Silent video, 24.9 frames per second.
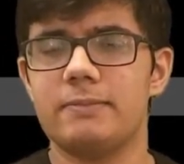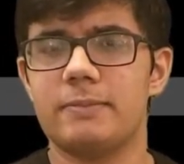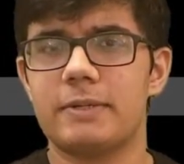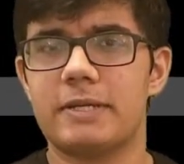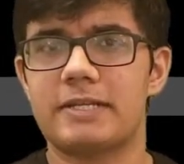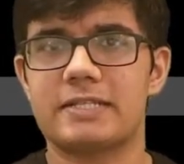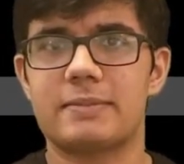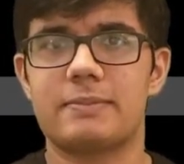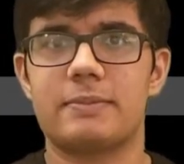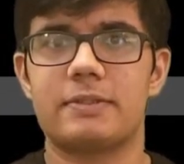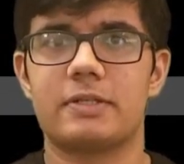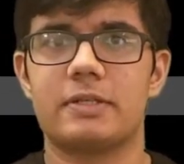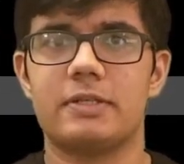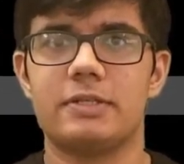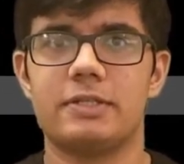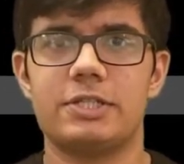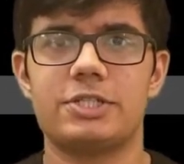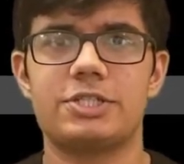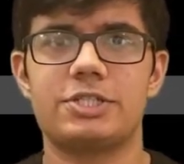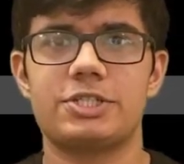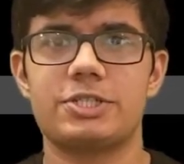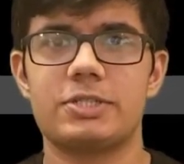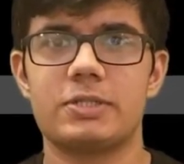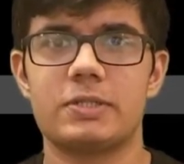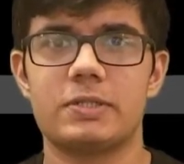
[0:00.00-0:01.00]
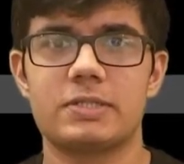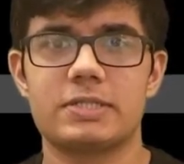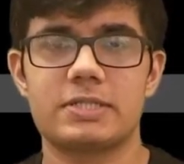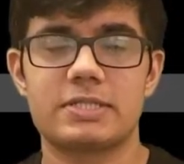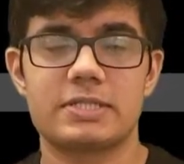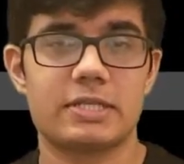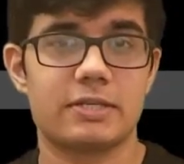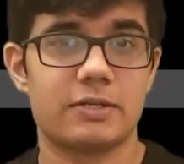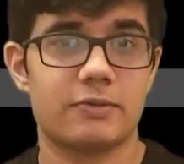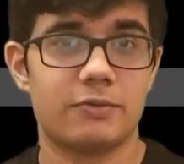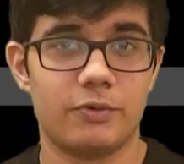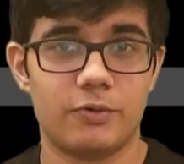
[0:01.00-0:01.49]
except the conditionals
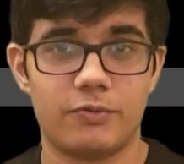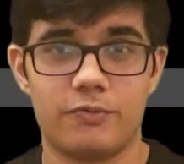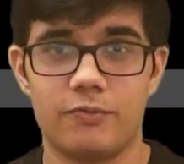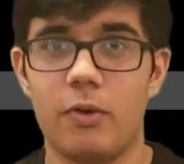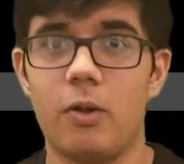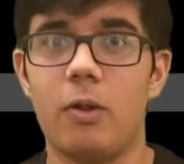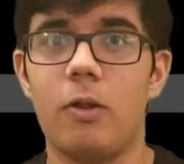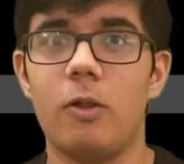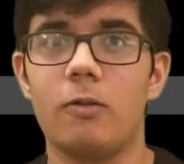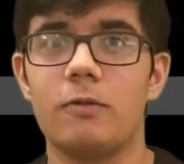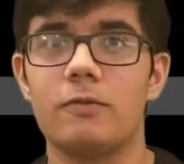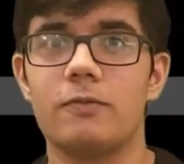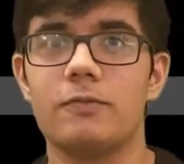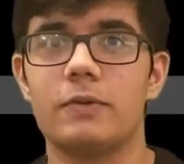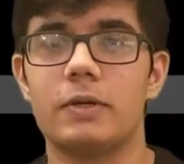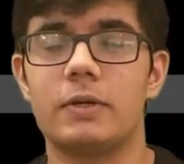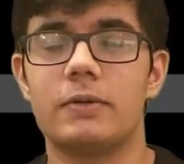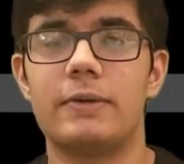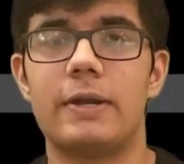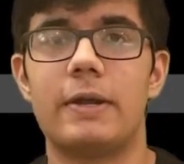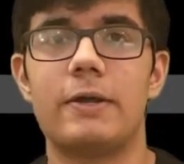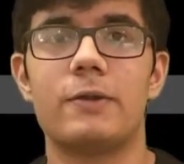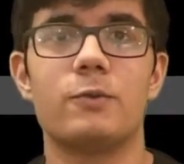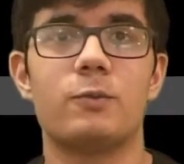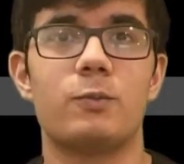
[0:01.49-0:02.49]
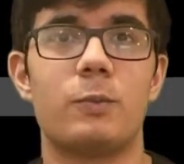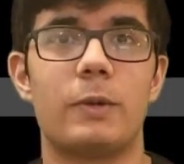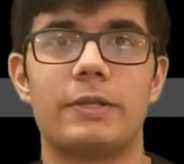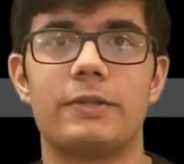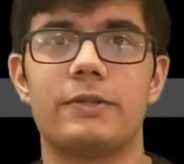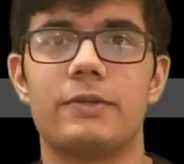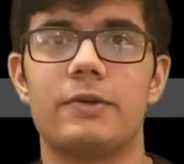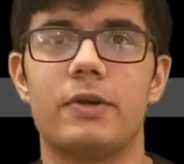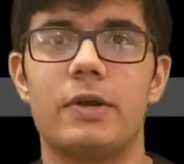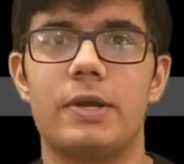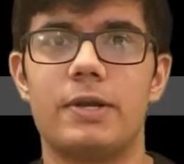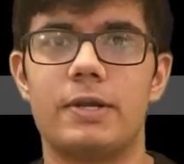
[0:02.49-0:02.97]
revolve around
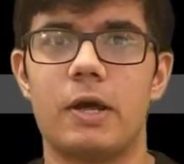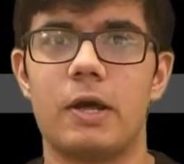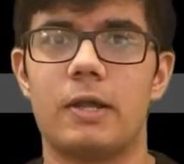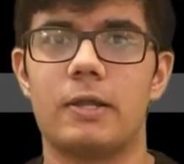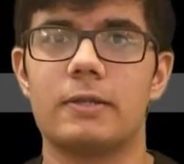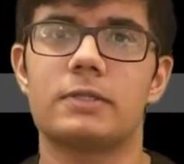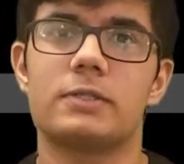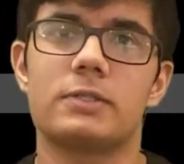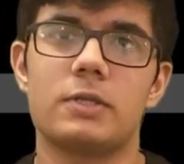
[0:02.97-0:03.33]
whether or not